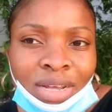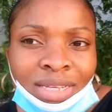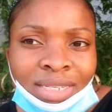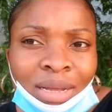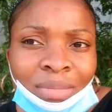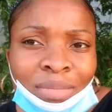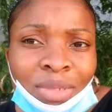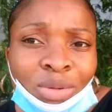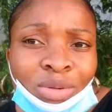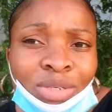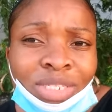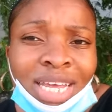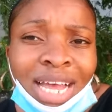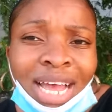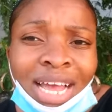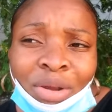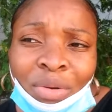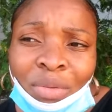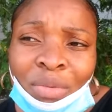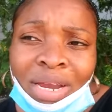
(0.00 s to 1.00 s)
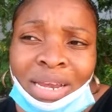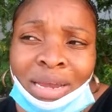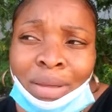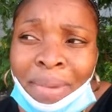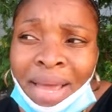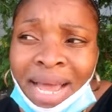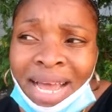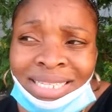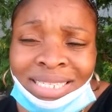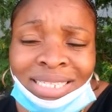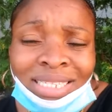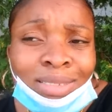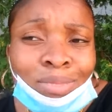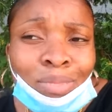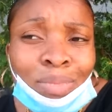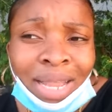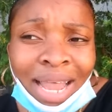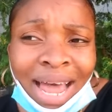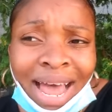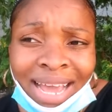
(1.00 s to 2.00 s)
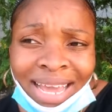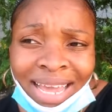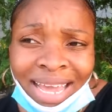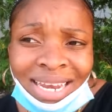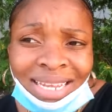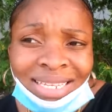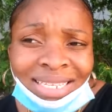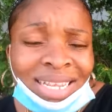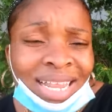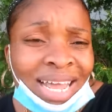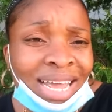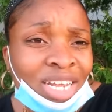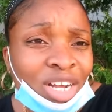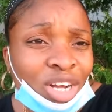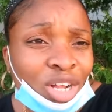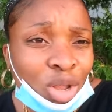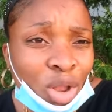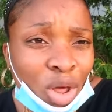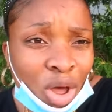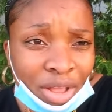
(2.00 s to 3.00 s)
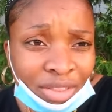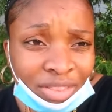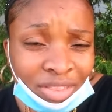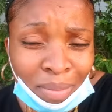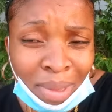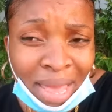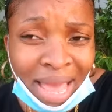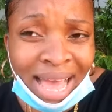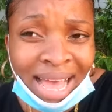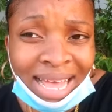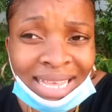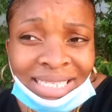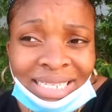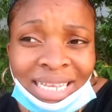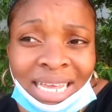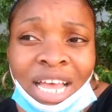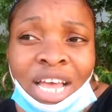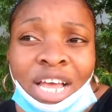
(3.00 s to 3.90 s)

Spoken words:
Because I'm so tired of wearing the mask. It's black and it's like a cloth mask.